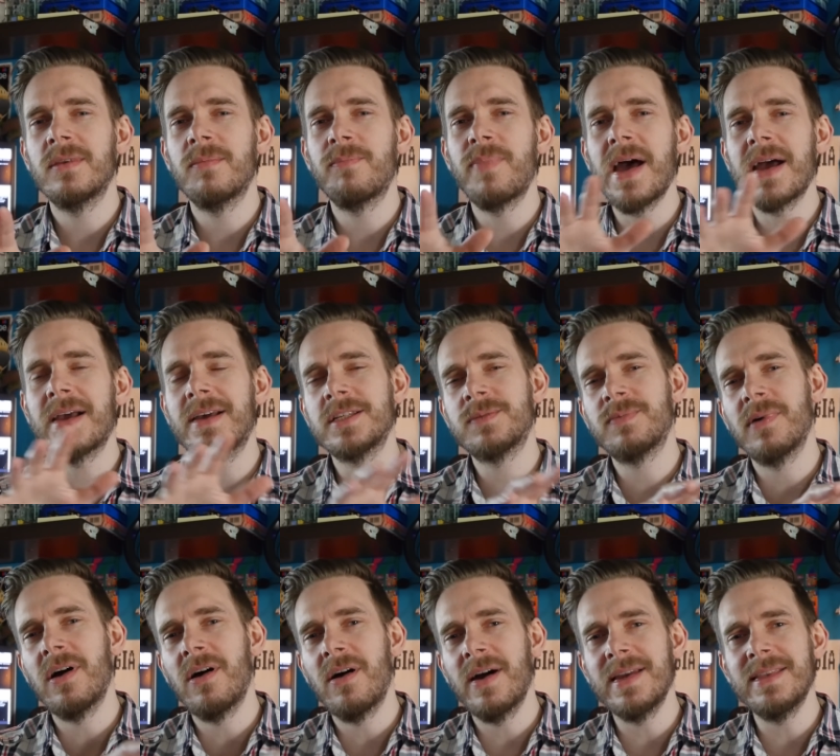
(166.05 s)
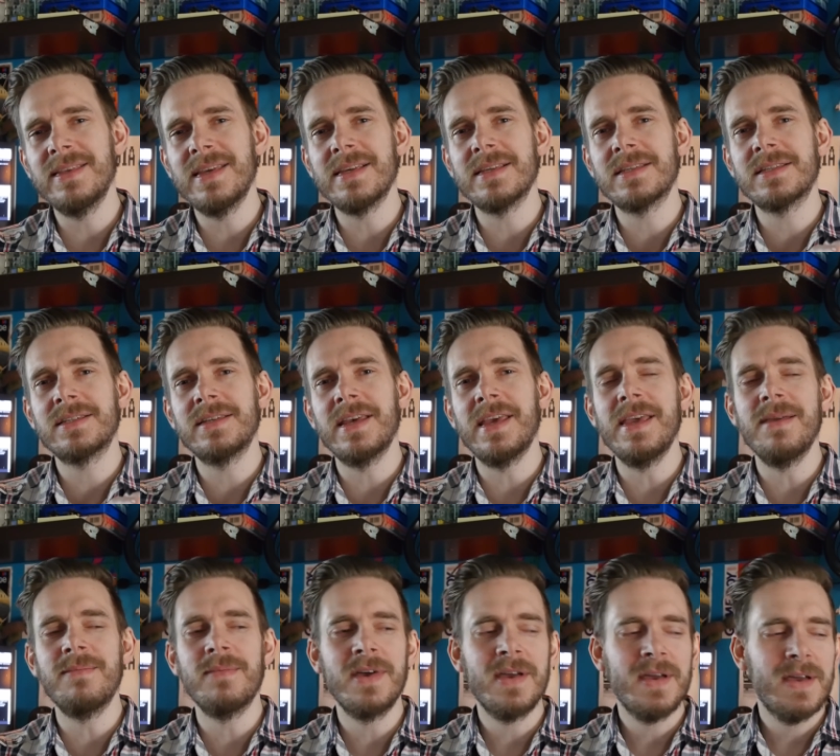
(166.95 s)
The backers behind it
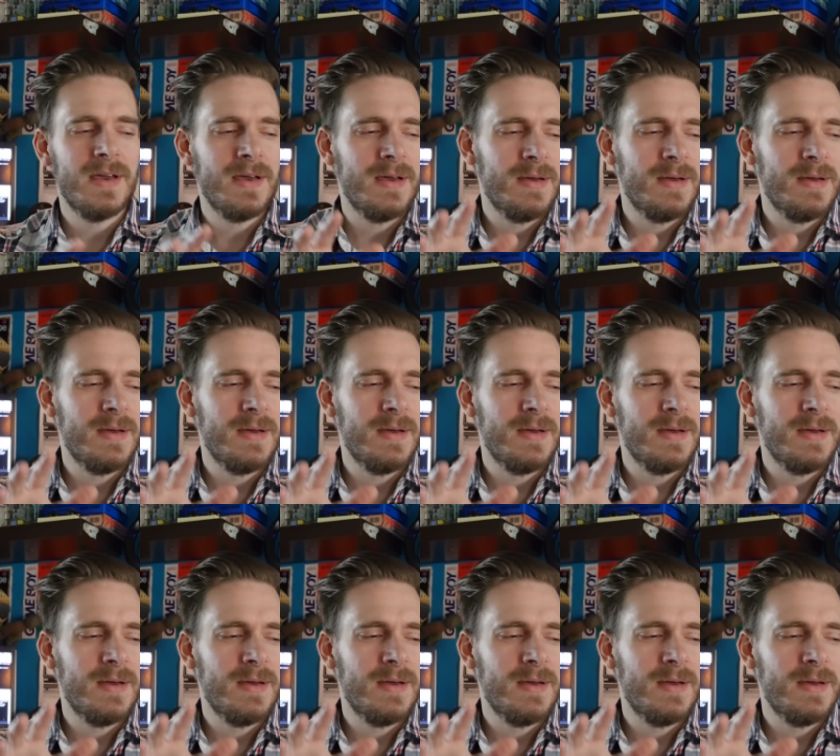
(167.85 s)
seem